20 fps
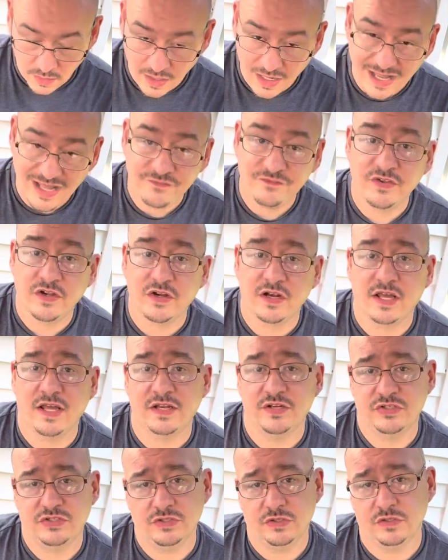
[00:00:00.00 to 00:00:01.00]
I figured I had
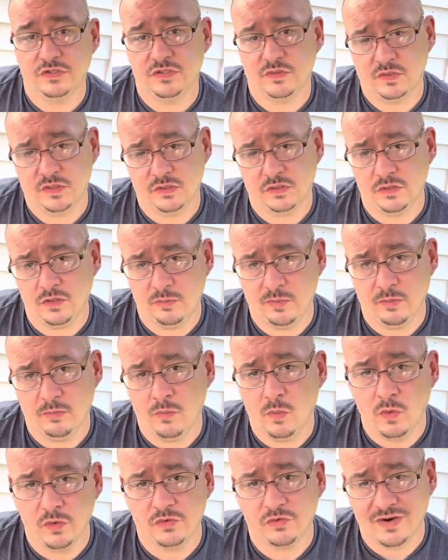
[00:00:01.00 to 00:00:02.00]
to show you something a little bit
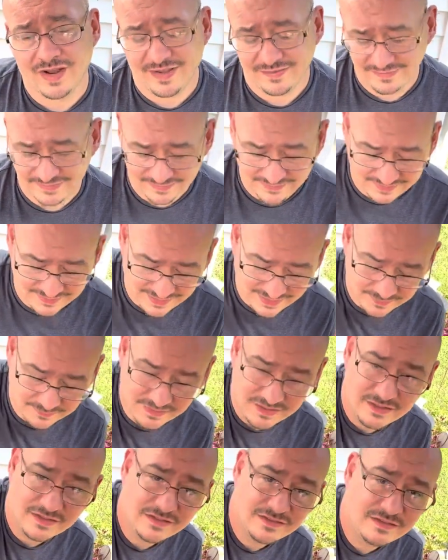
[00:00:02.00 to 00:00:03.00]
more drastic than that,
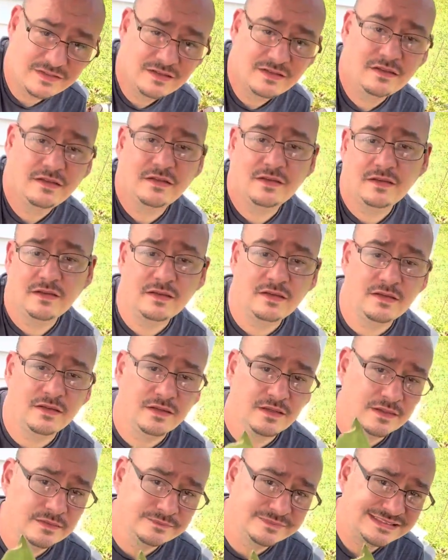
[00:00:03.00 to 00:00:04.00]
because
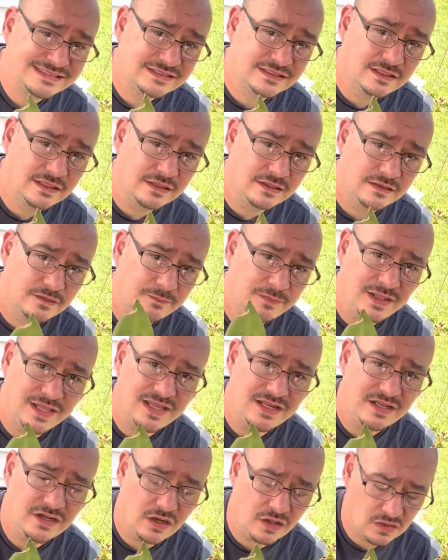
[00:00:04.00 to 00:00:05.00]

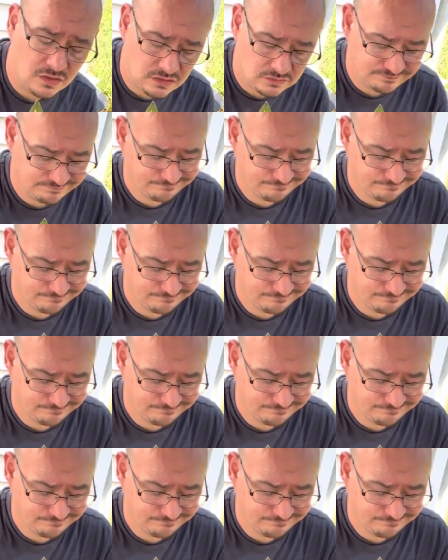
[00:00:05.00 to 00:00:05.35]
plain color,